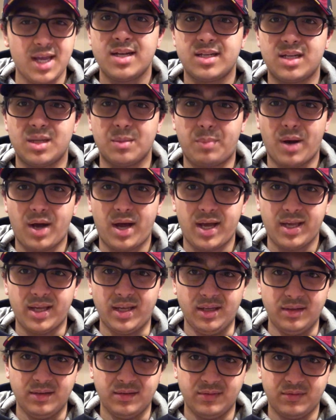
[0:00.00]
Depay
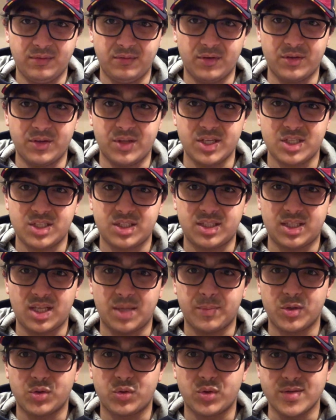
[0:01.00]
for this
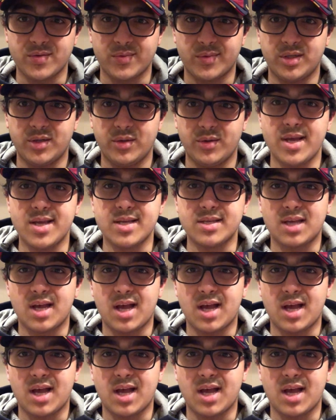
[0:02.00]
summer transfer window is,